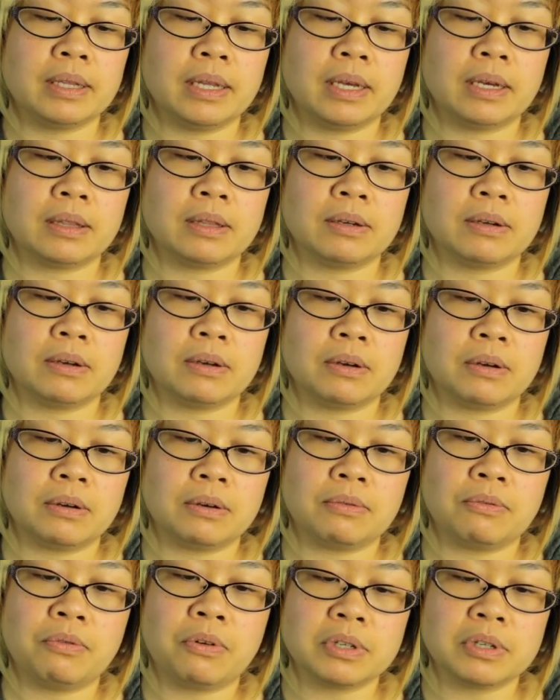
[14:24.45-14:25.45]
Like the
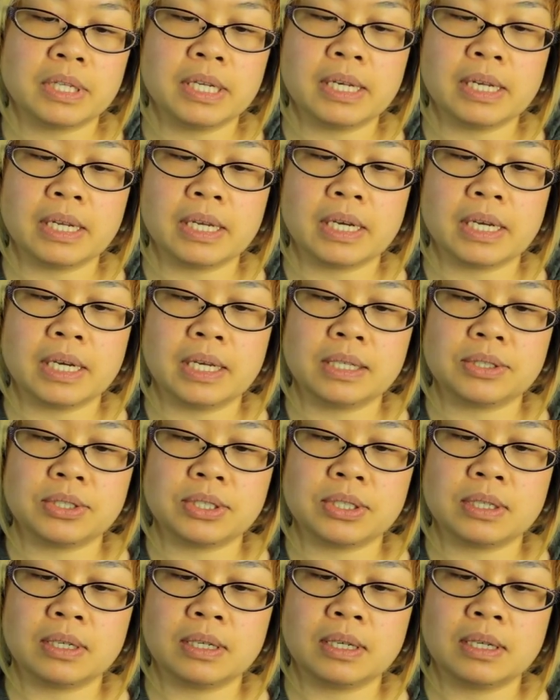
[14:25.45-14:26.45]
14
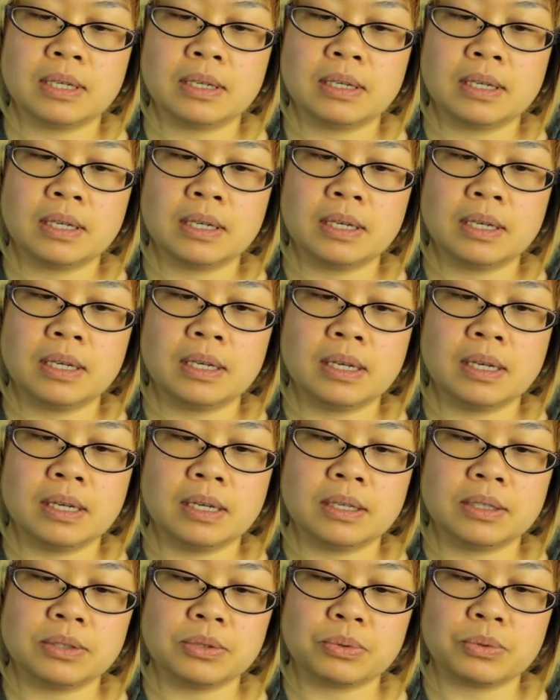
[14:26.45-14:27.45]
gauge
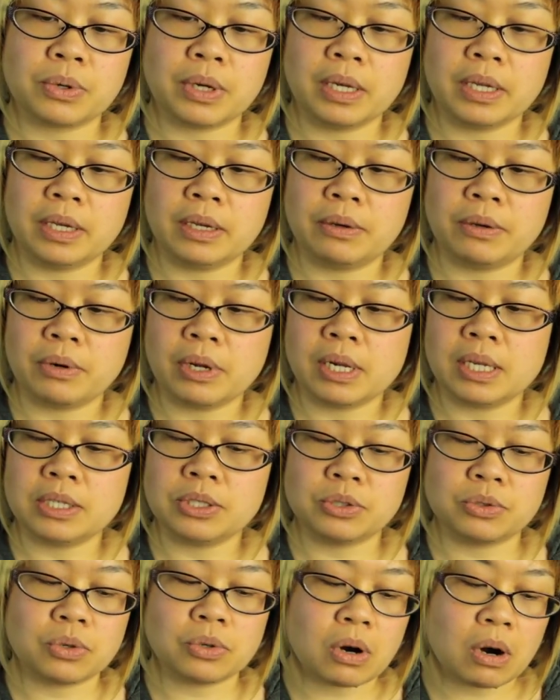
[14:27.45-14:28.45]
is really
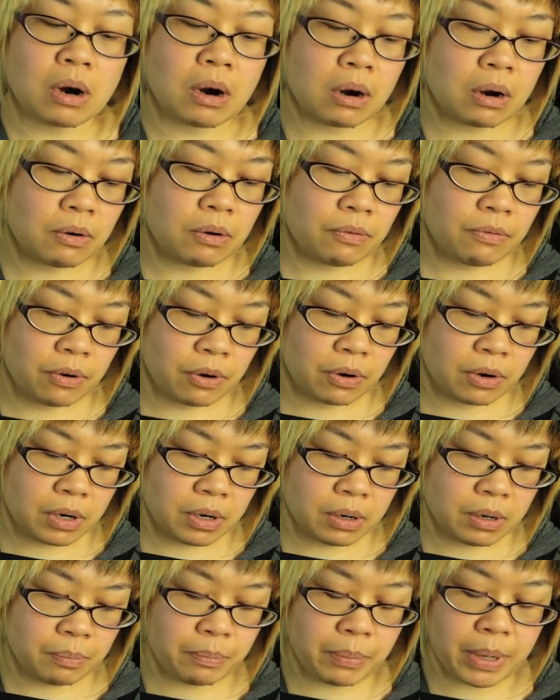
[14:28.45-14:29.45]
strong for
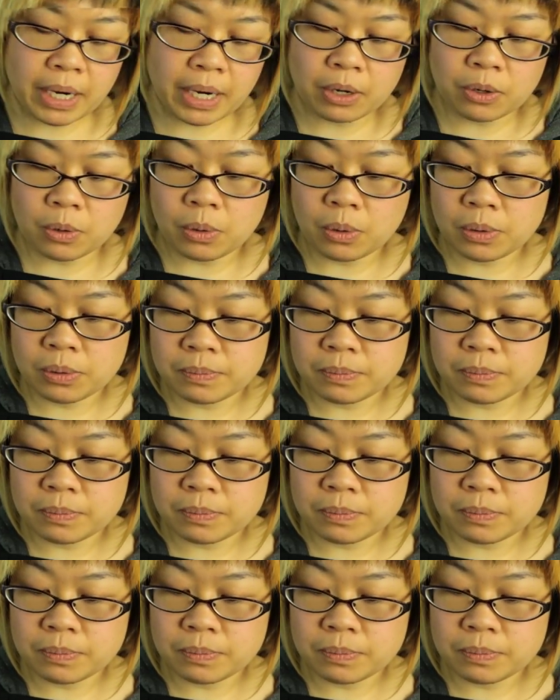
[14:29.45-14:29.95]
a bangle.